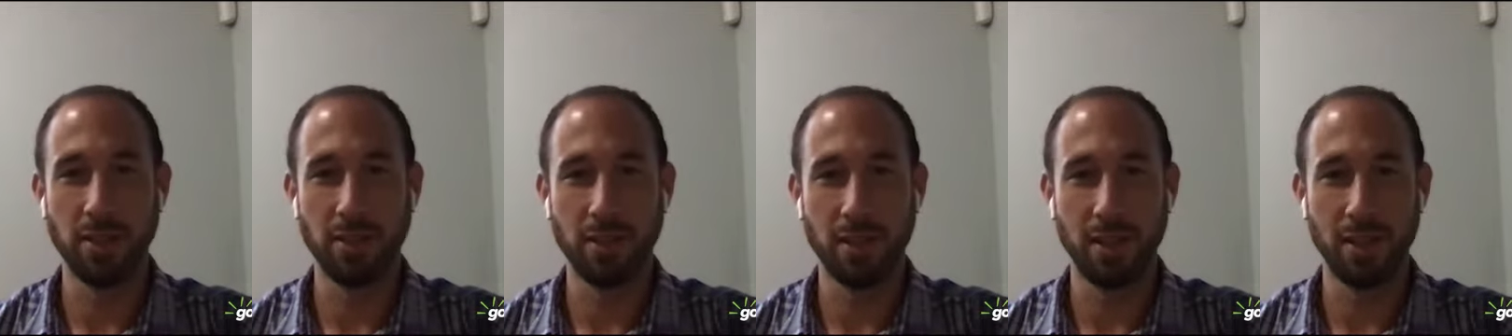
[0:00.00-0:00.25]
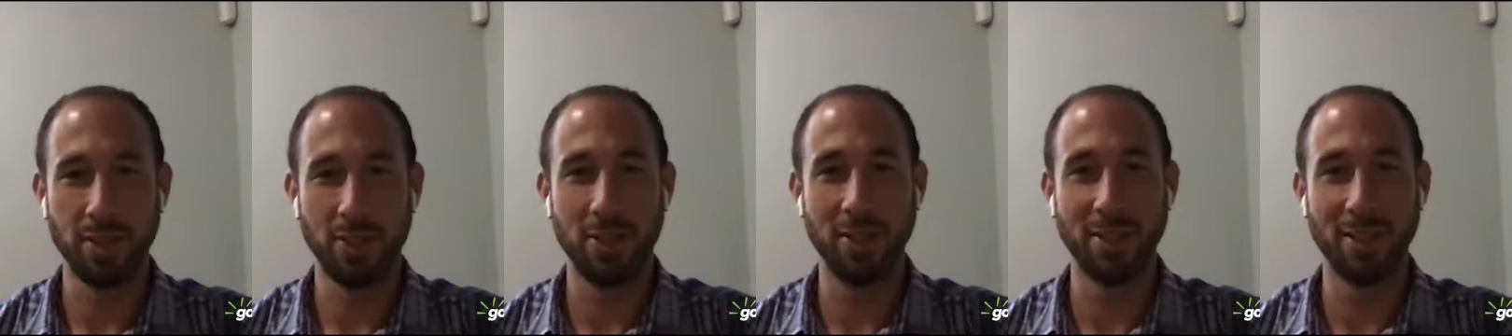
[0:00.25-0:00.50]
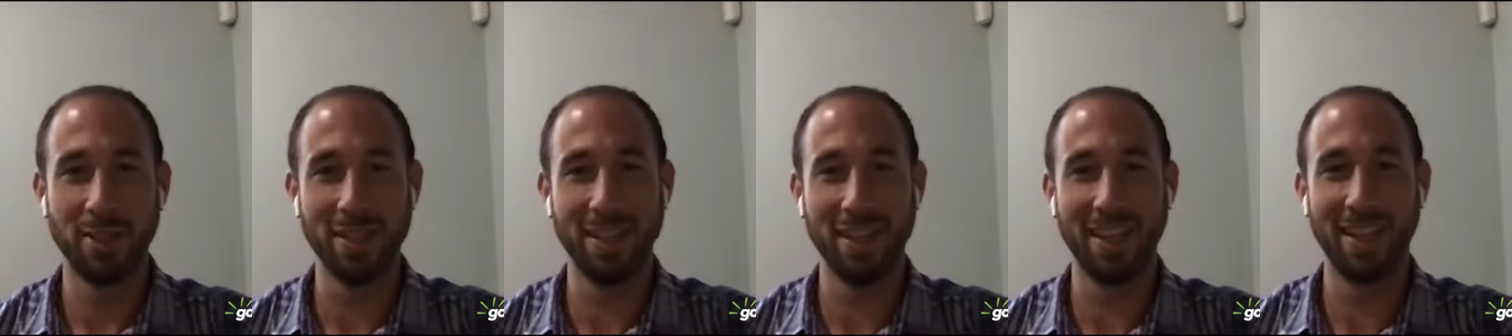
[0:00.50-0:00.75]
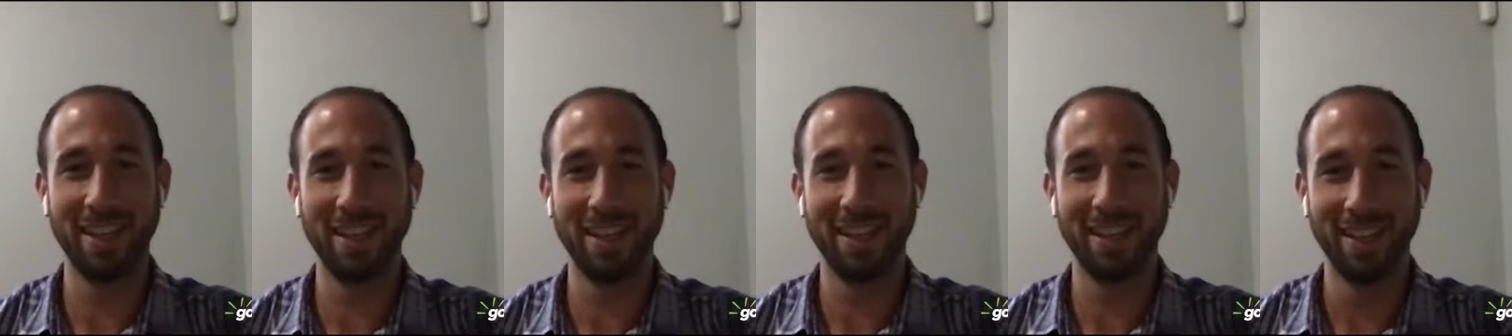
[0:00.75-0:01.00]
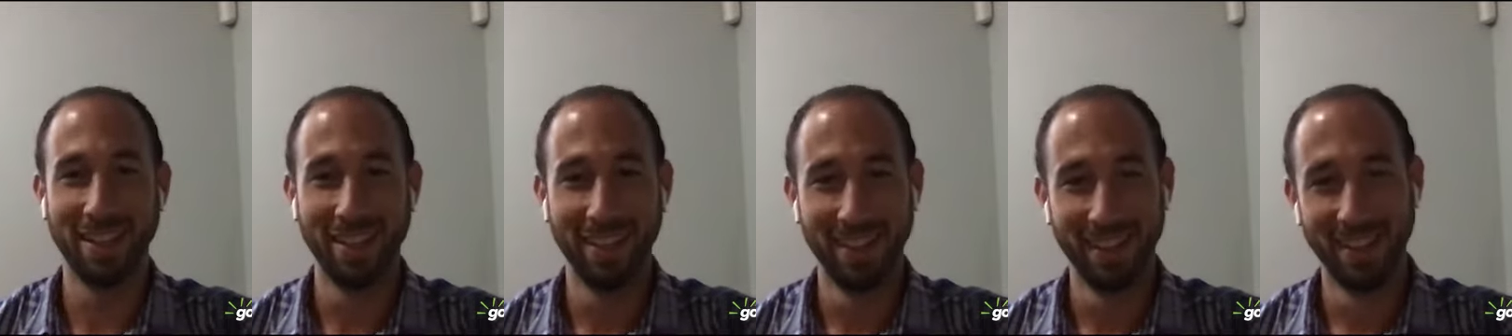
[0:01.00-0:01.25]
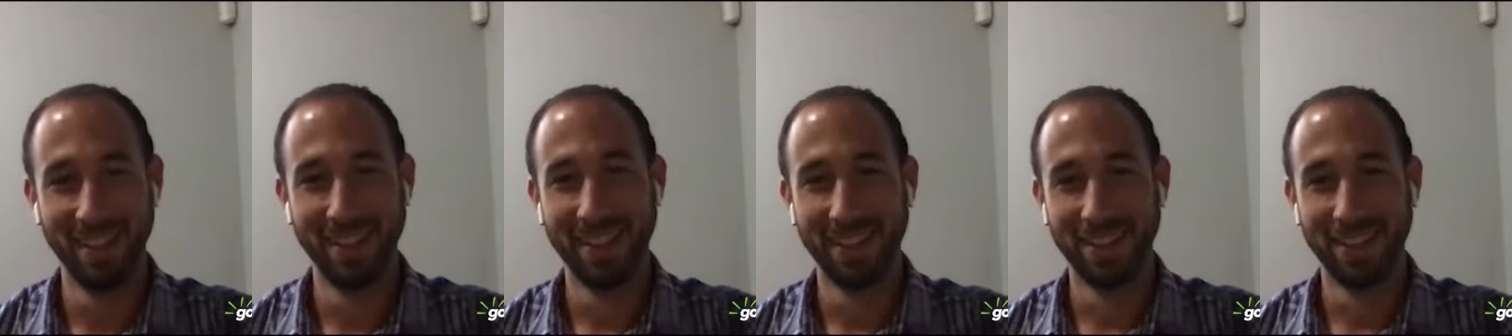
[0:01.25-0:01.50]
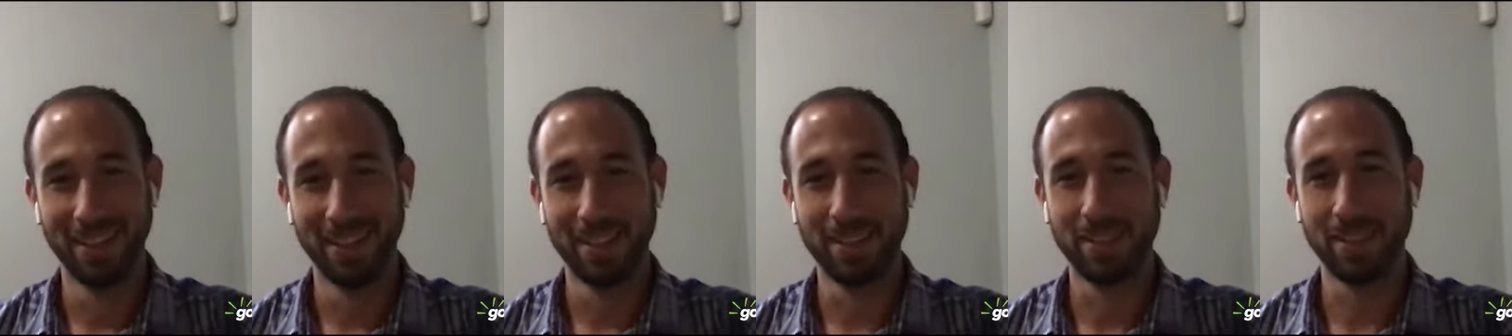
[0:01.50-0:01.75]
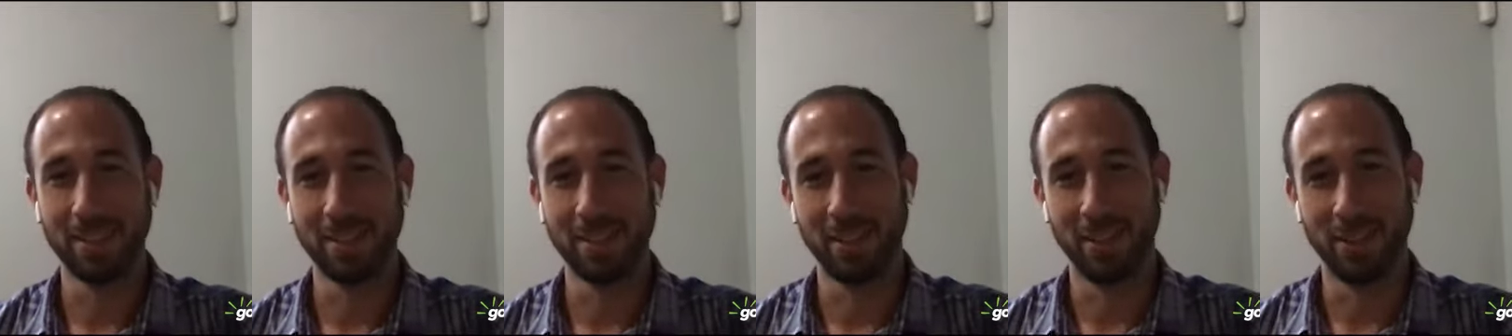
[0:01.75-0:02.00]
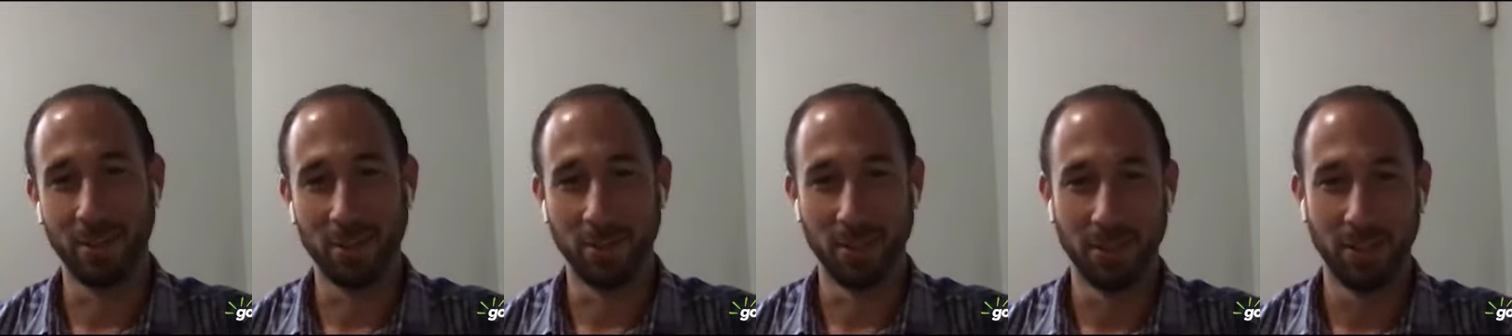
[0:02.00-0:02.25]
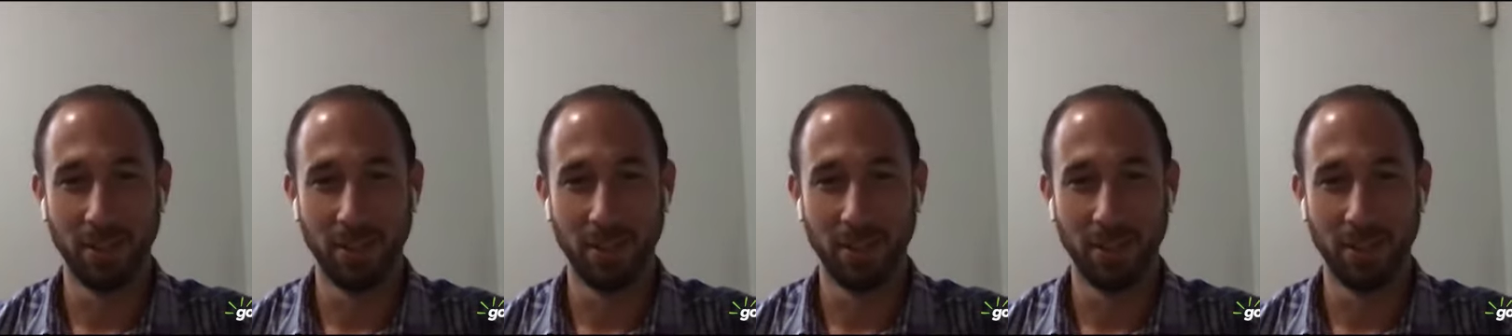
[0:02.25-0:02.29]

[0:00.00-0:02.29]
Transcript: stations. wow. So, so